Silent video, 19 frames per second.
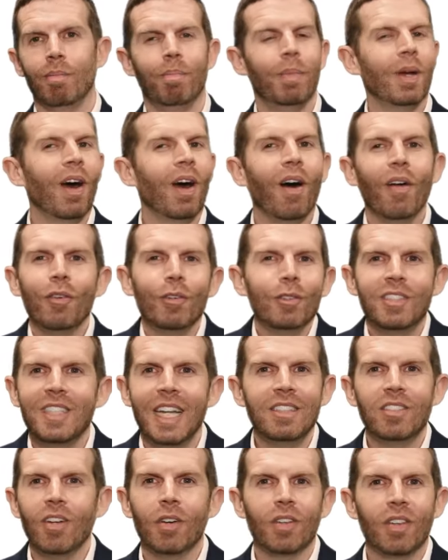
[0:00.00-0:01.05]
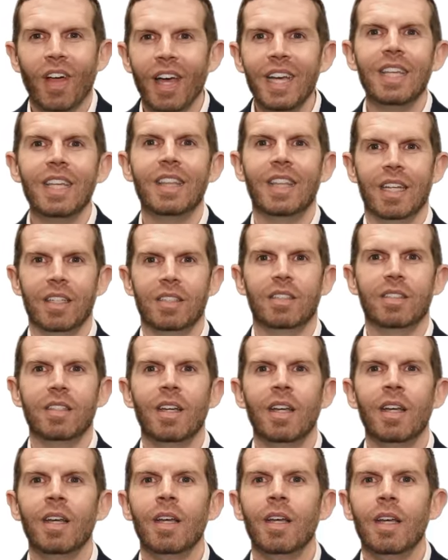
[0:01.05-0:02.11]
But other states aren't like this.
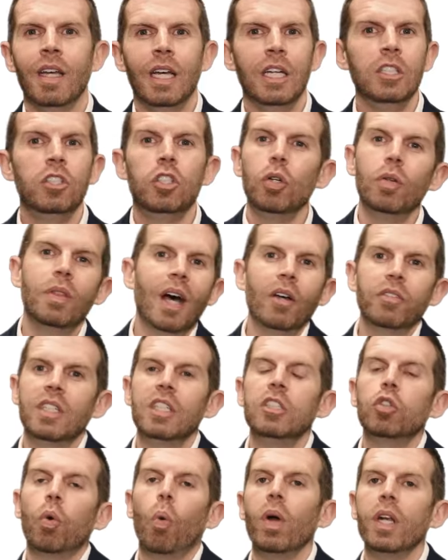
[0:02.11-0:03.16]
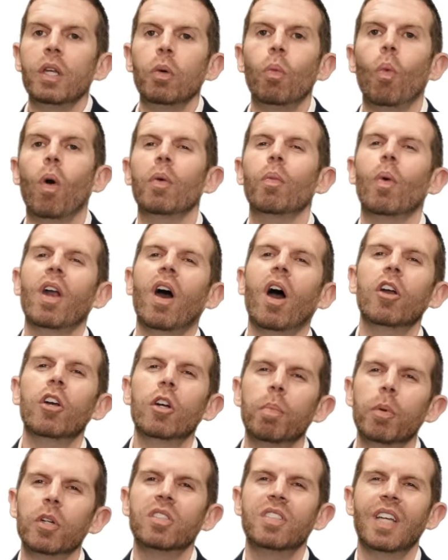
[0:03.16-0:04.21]
In 2021,
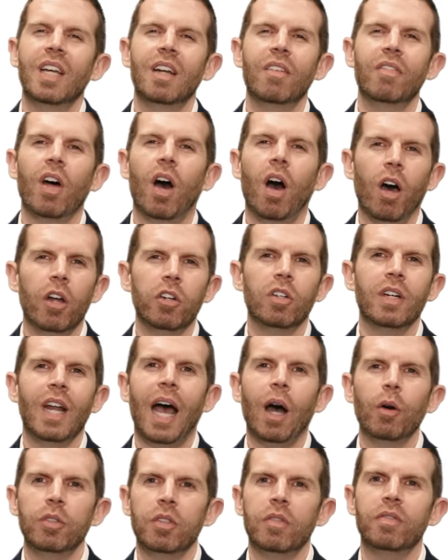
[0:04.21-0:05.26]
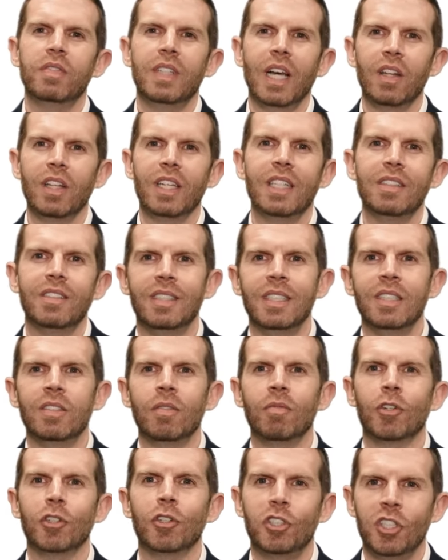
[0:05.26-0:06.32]
100% of the 100 House of Delegate seats
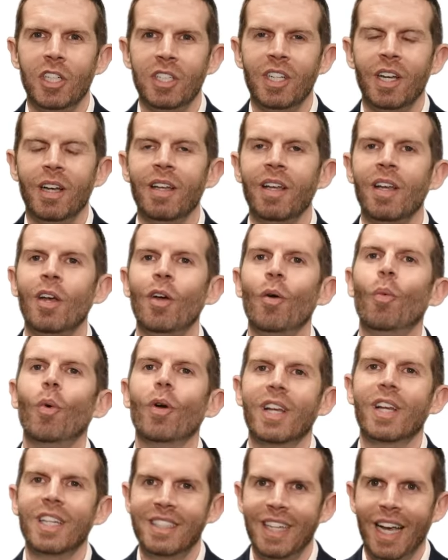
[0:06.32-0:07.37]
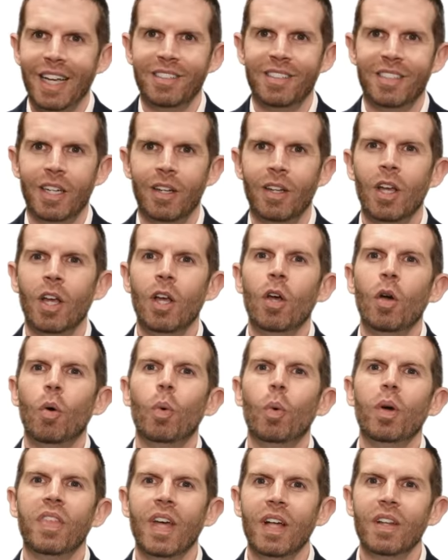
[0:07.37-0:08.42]
in Virginia were contested,
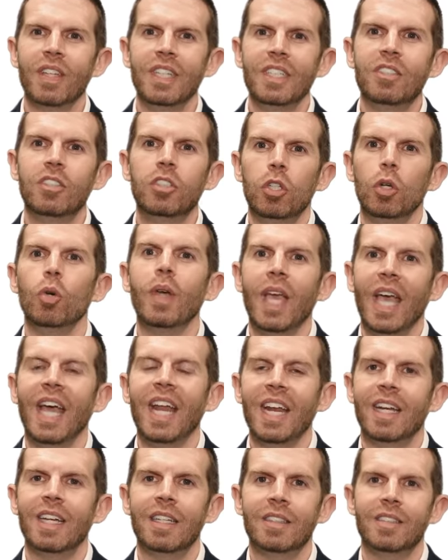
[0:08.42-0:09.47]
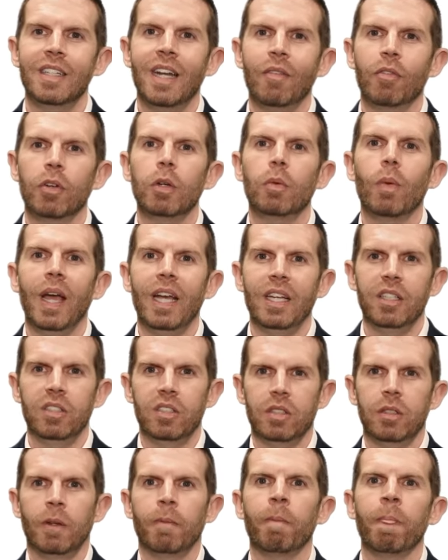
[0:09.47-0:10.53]
with at least two candidates in every race.